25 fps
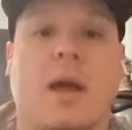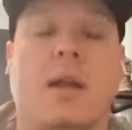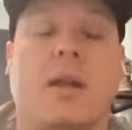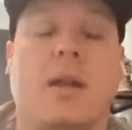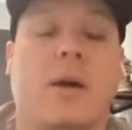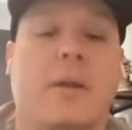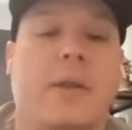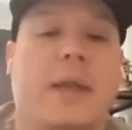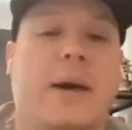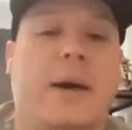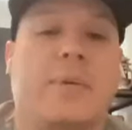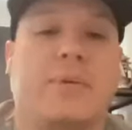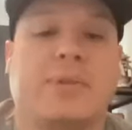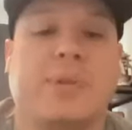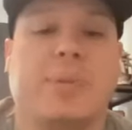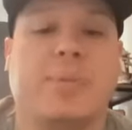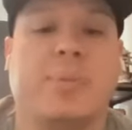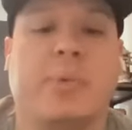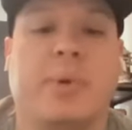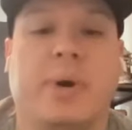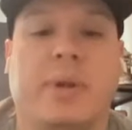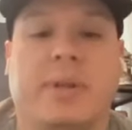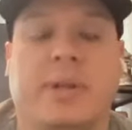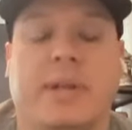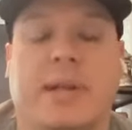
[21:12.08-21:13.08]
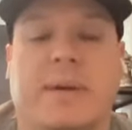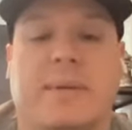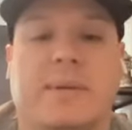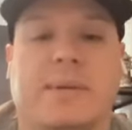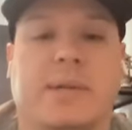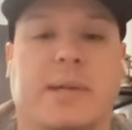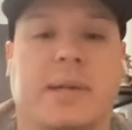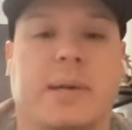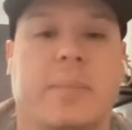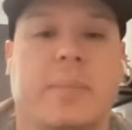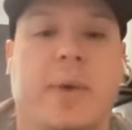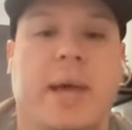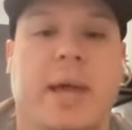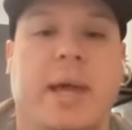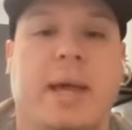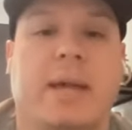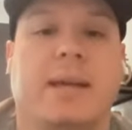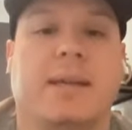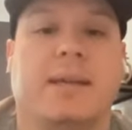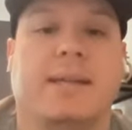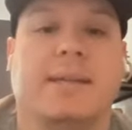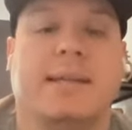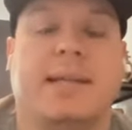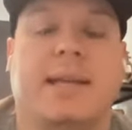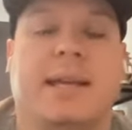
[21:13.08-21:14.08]
That was the point that I was going to make,
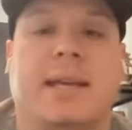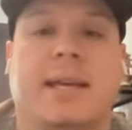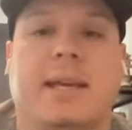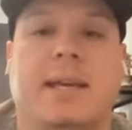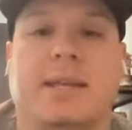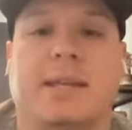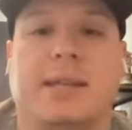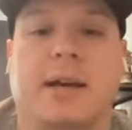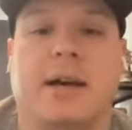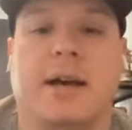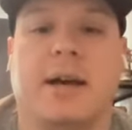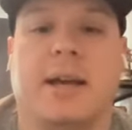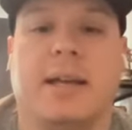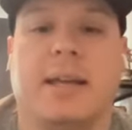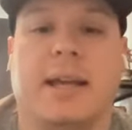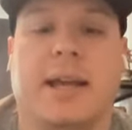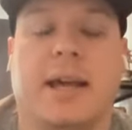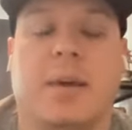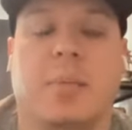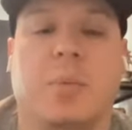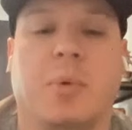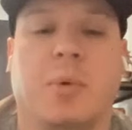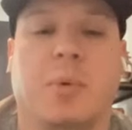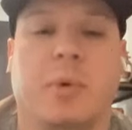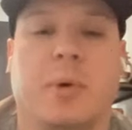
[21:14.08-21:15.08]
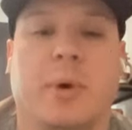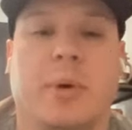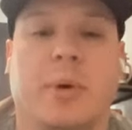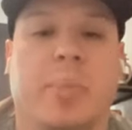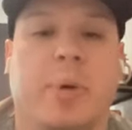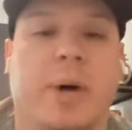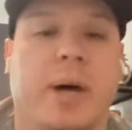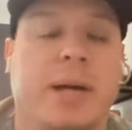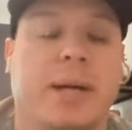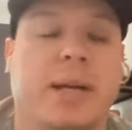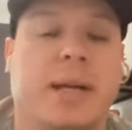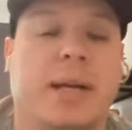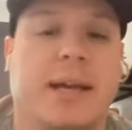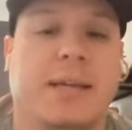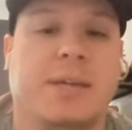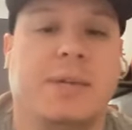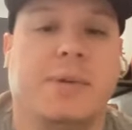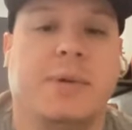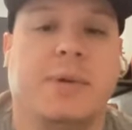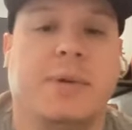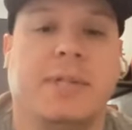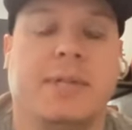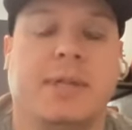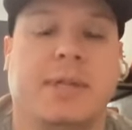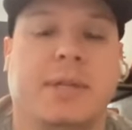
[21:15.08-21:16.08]
because he and Jihad Campbell were on a podcast
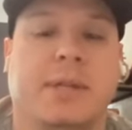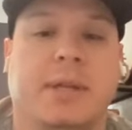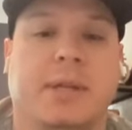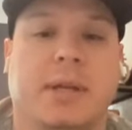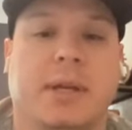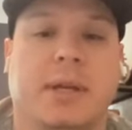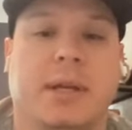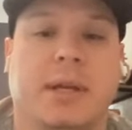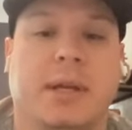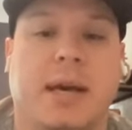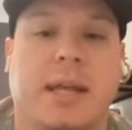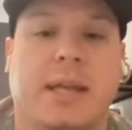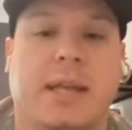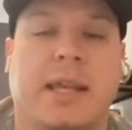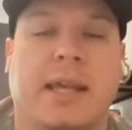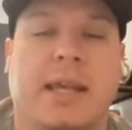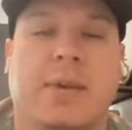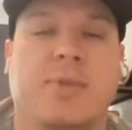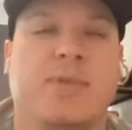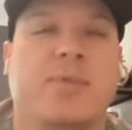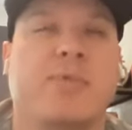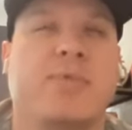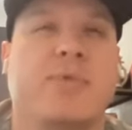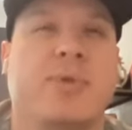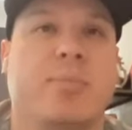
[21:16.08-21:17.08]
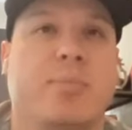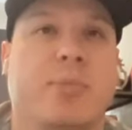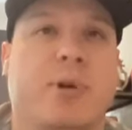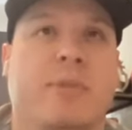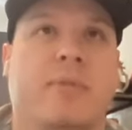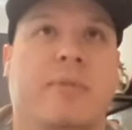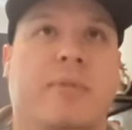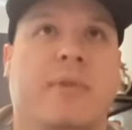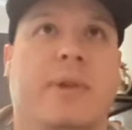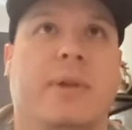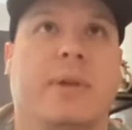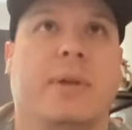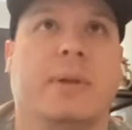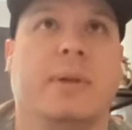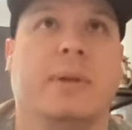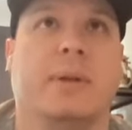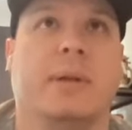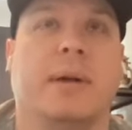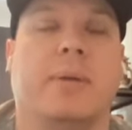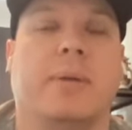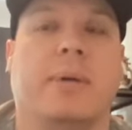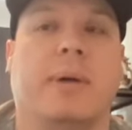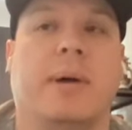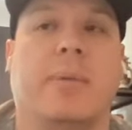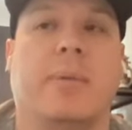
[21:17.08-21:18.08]
recently. I think it was Football Bill.
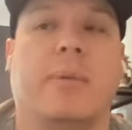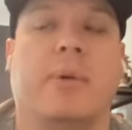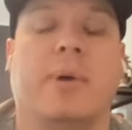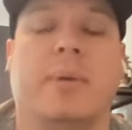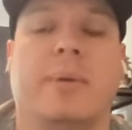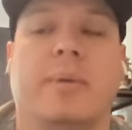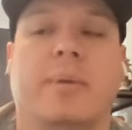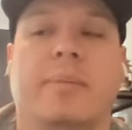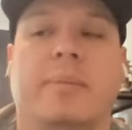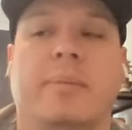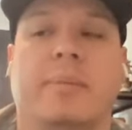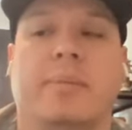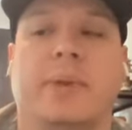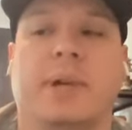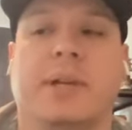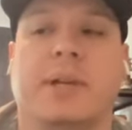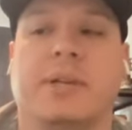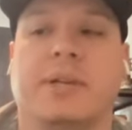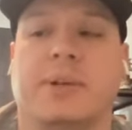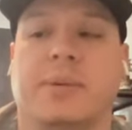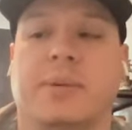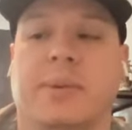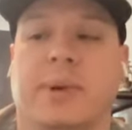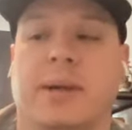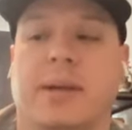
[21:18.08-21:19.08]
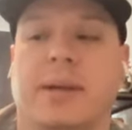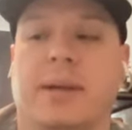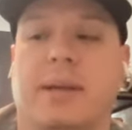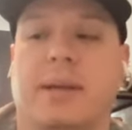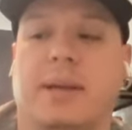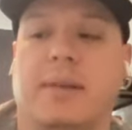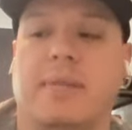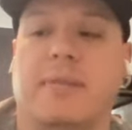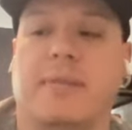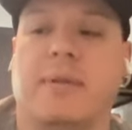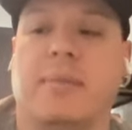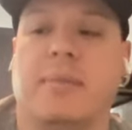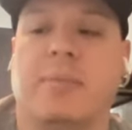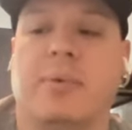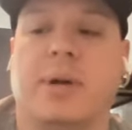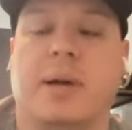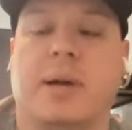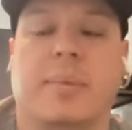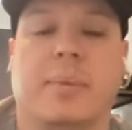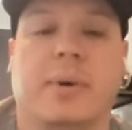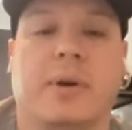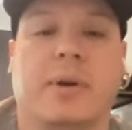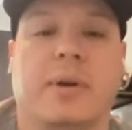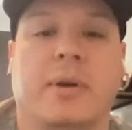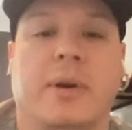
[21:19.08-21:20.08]
I want to make sure we give them
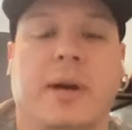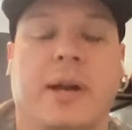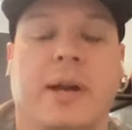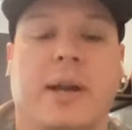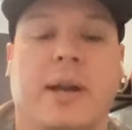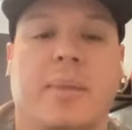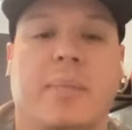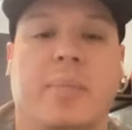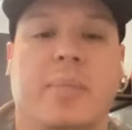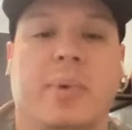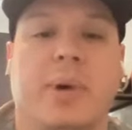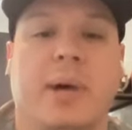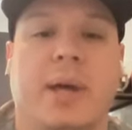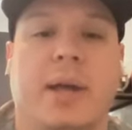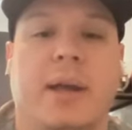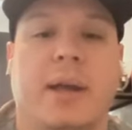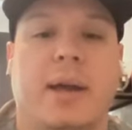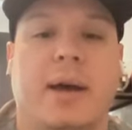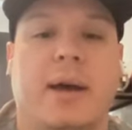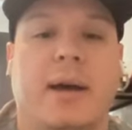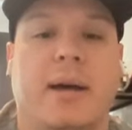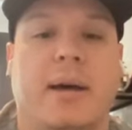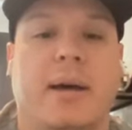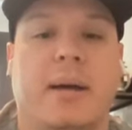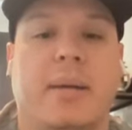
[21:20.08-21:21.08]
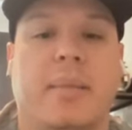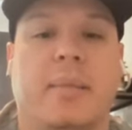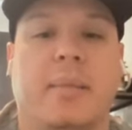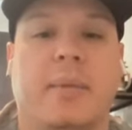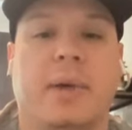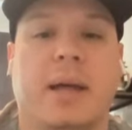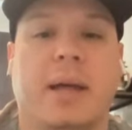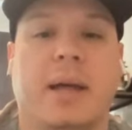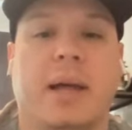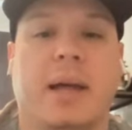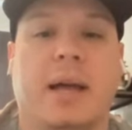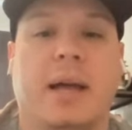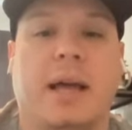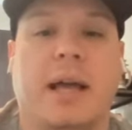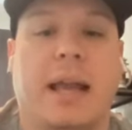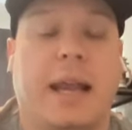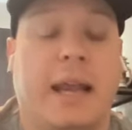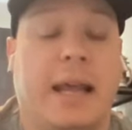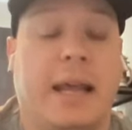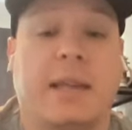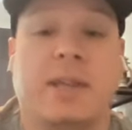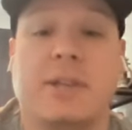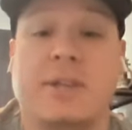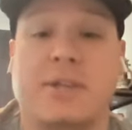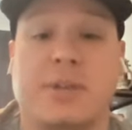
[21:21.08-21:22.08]
proper credit, but and
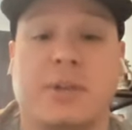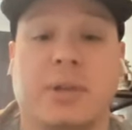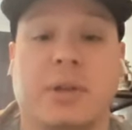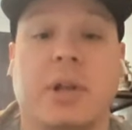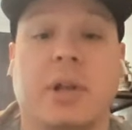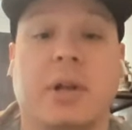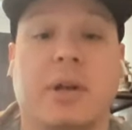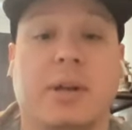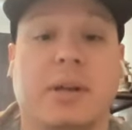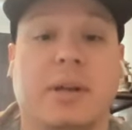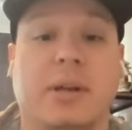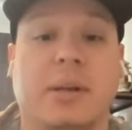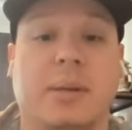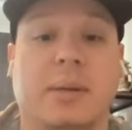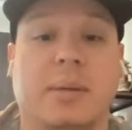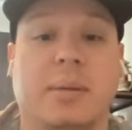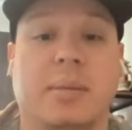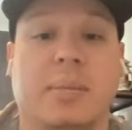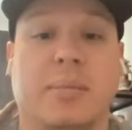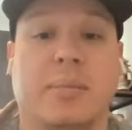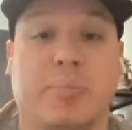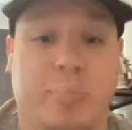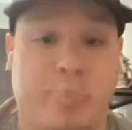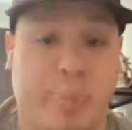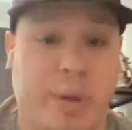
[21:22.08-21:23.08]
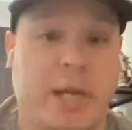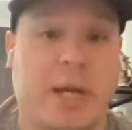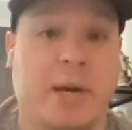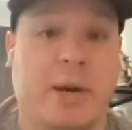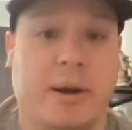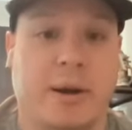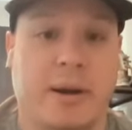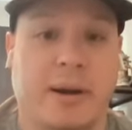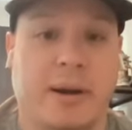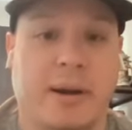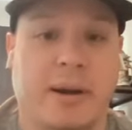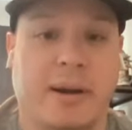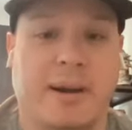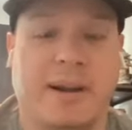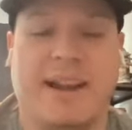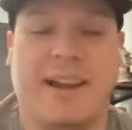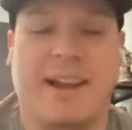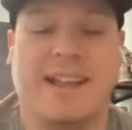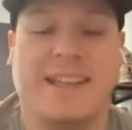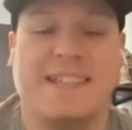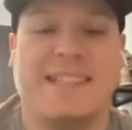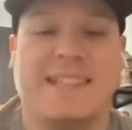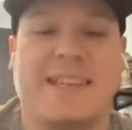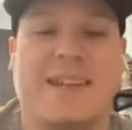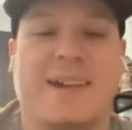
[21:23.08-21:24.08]
he just looked bigger.
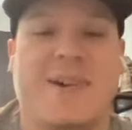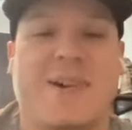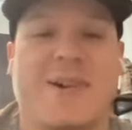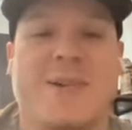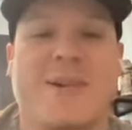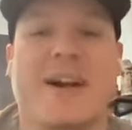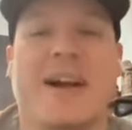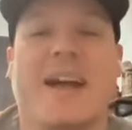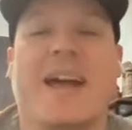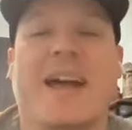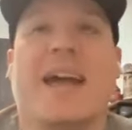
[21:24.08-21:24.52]
So